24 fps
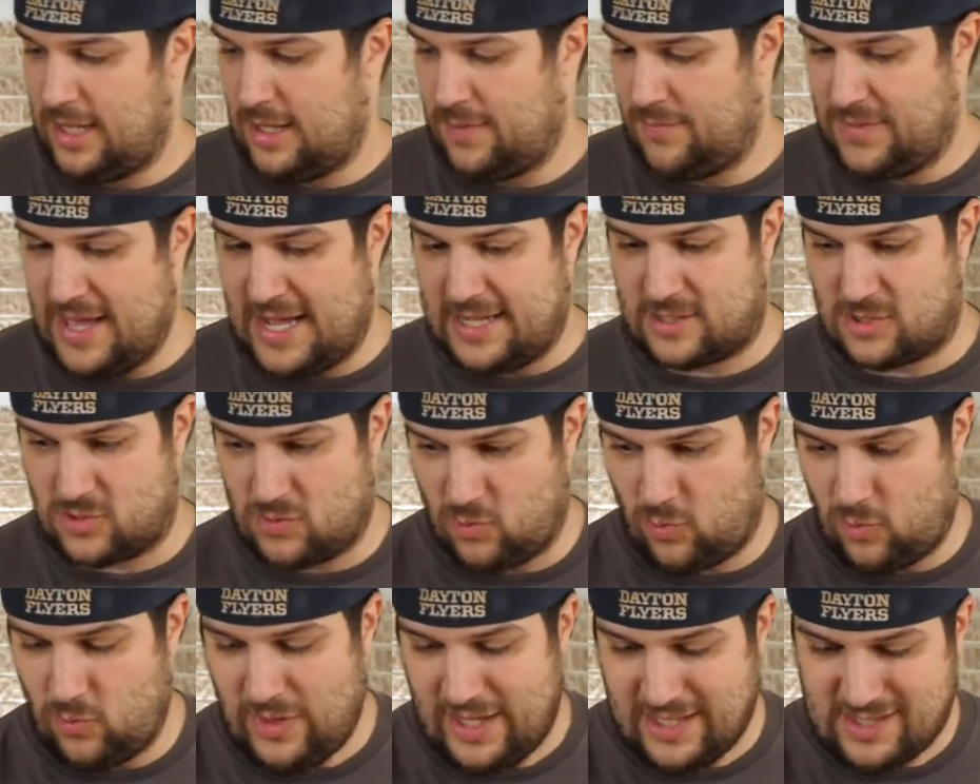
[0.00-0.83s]
That's
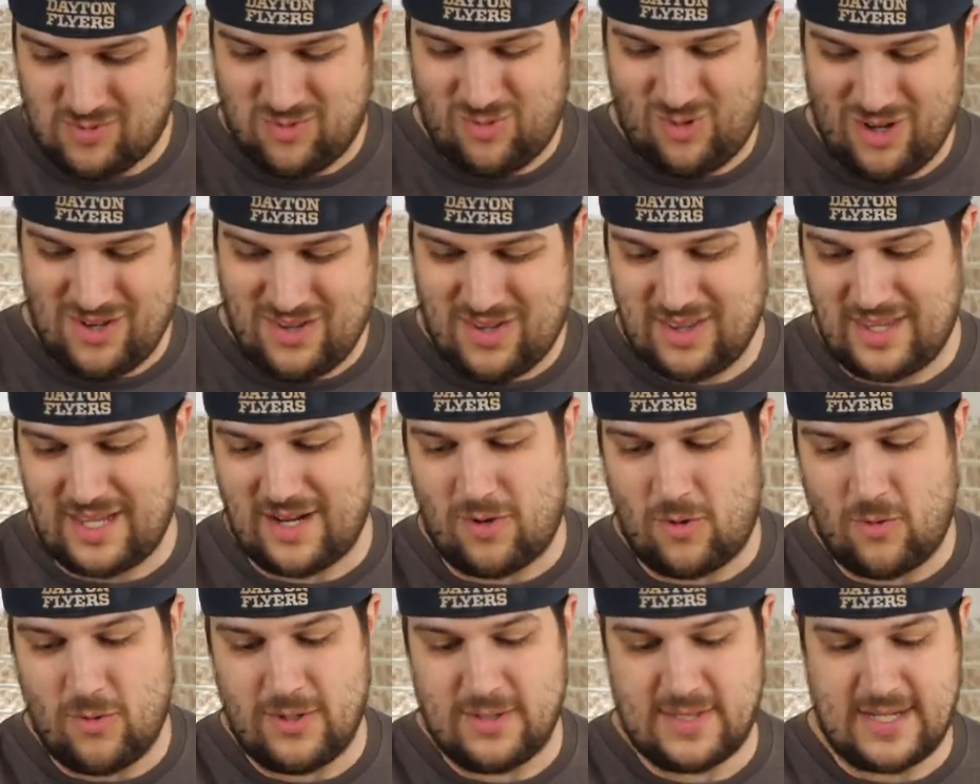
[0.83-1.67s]
one thing that
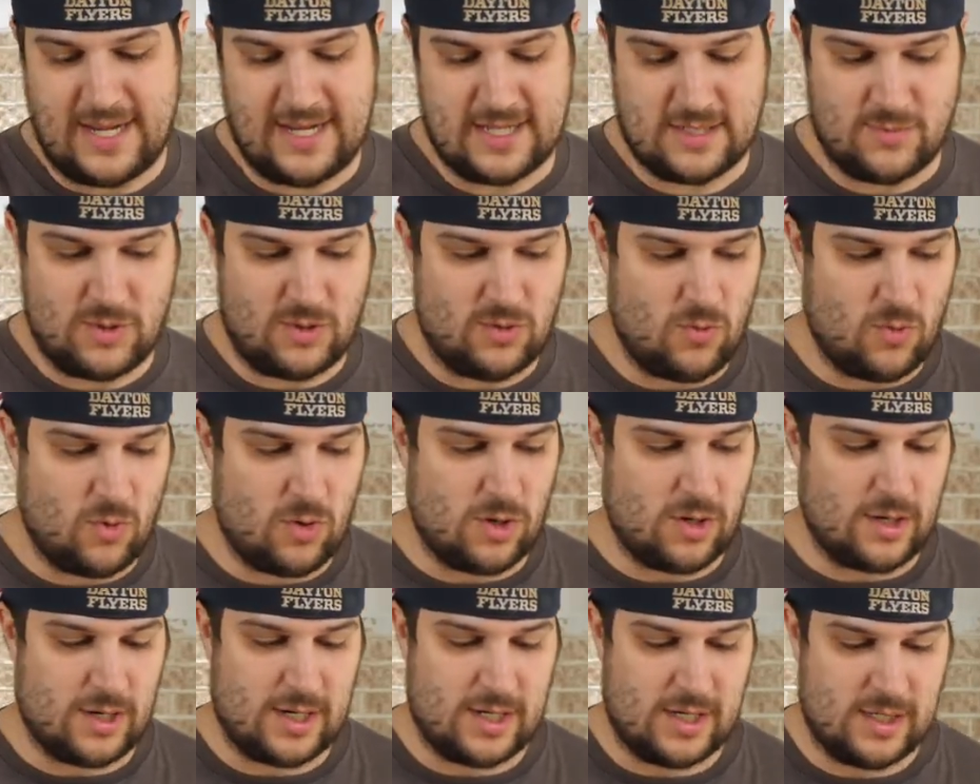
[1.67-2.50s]
always has me
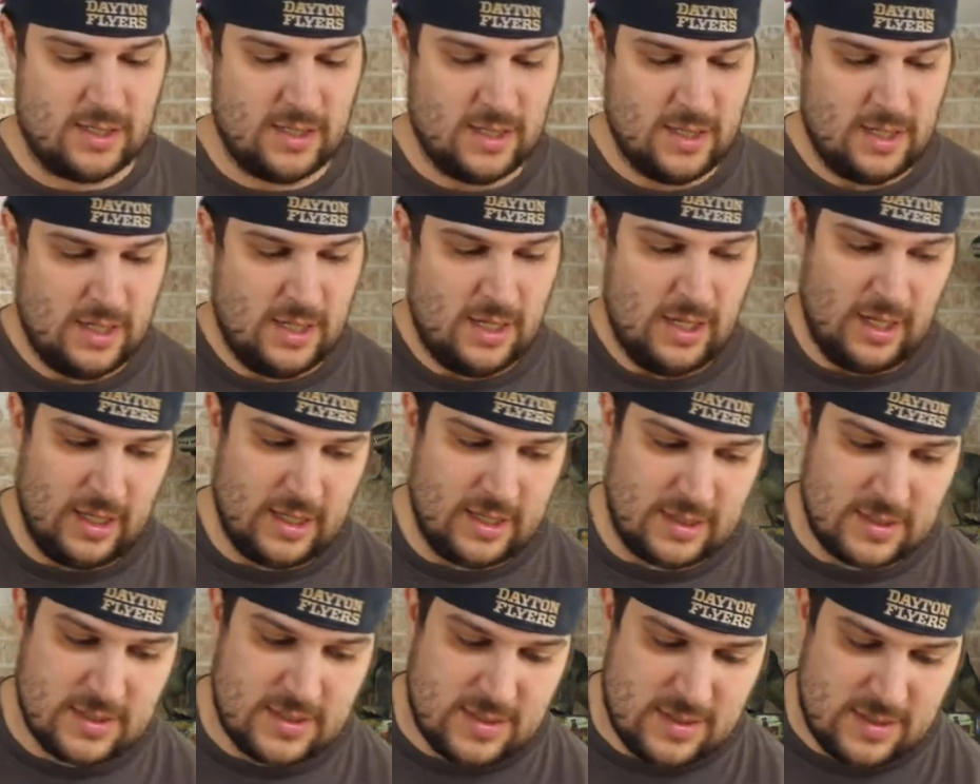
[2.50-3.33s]
worried,
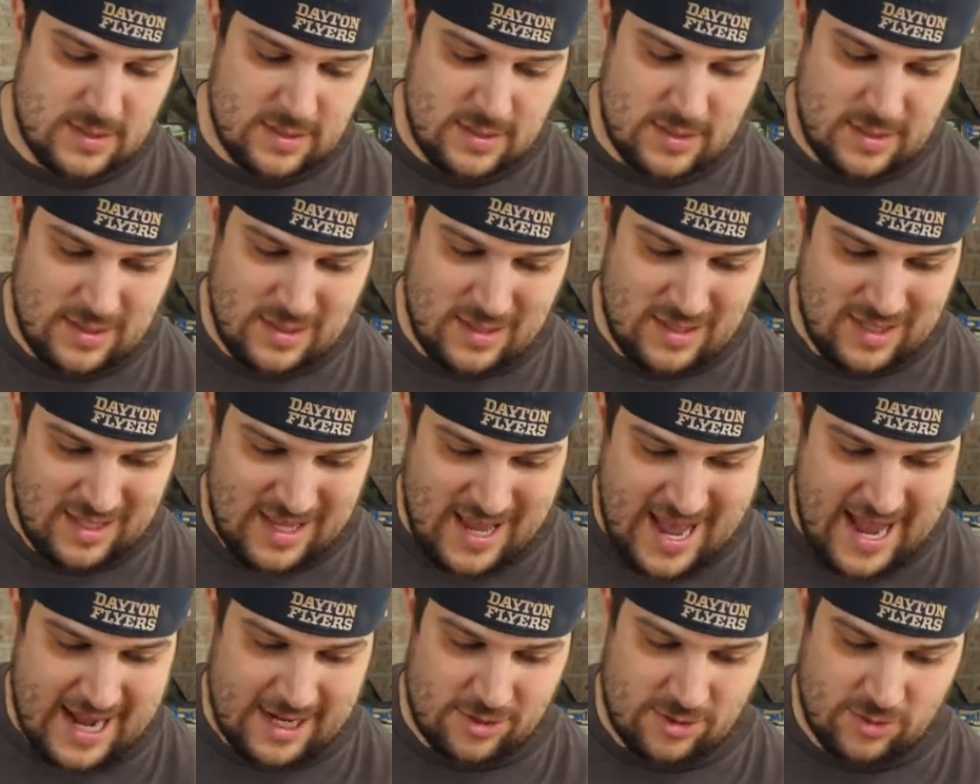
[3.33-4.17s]
is the
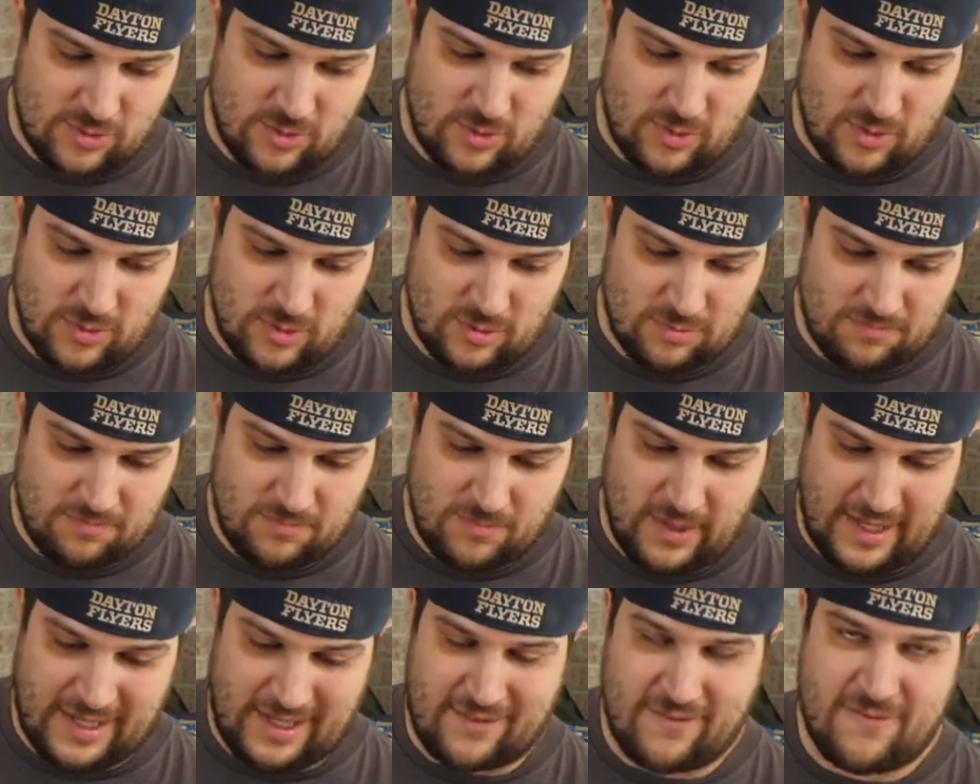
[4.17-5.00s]
actual
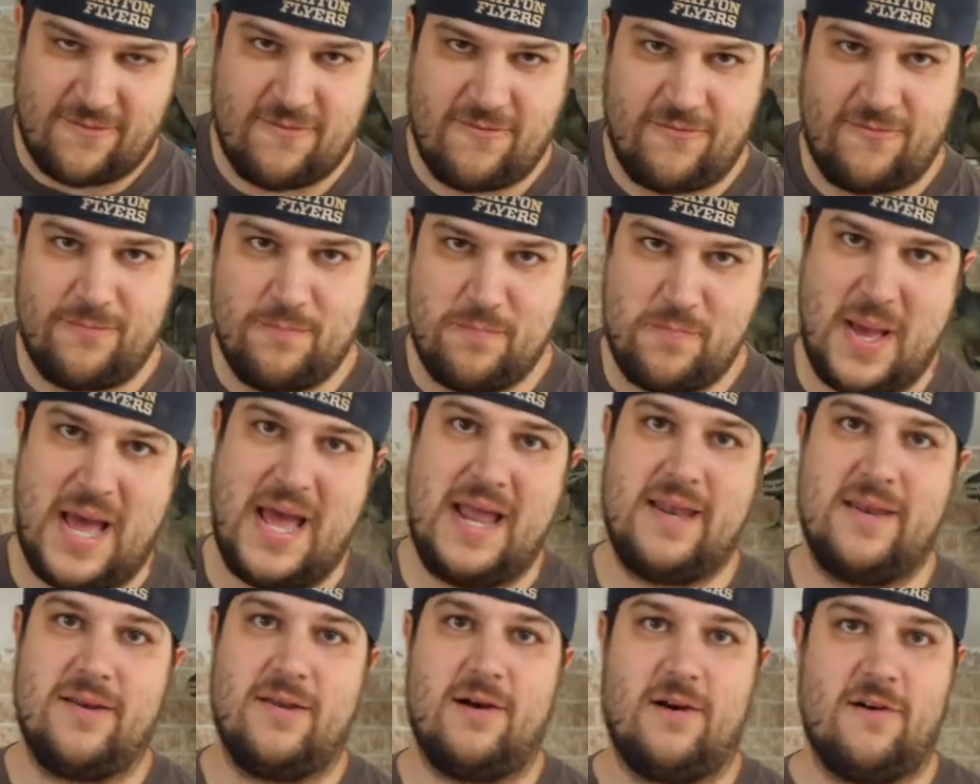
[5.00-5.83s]
like
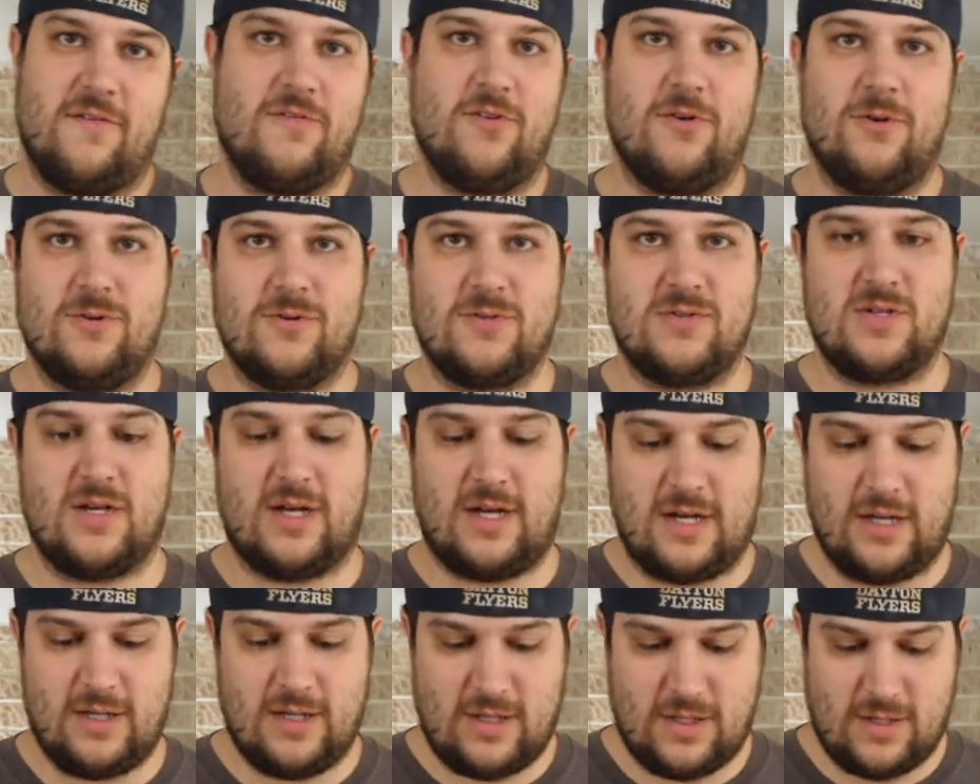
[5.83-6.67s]
bend of those
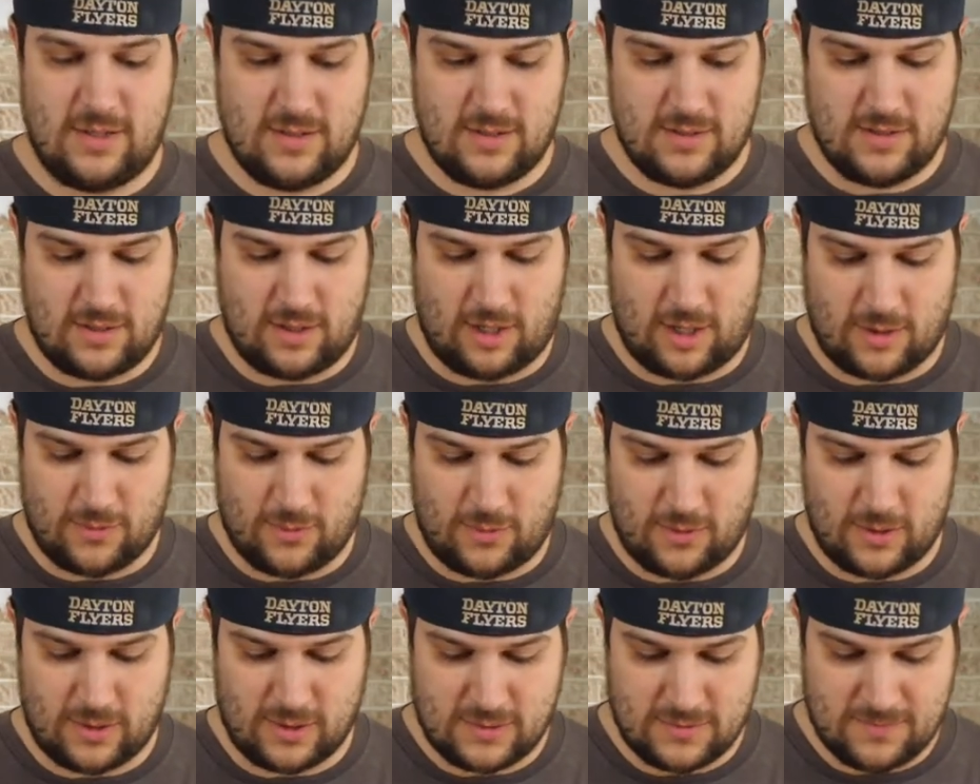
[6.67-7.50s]

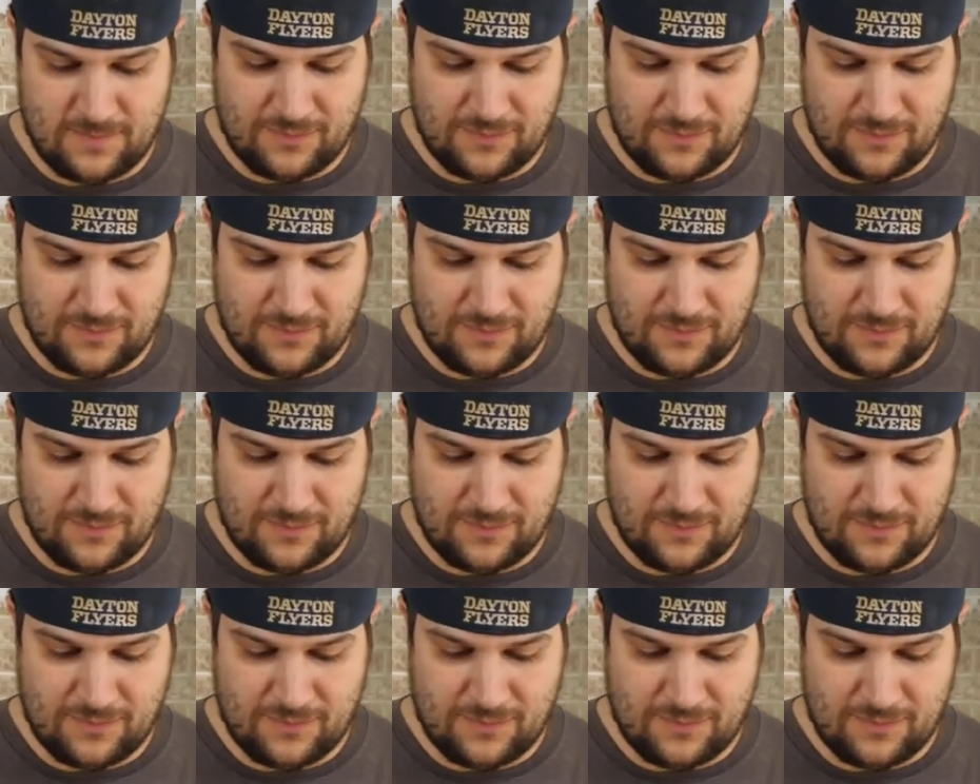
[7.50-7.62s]
cardboard.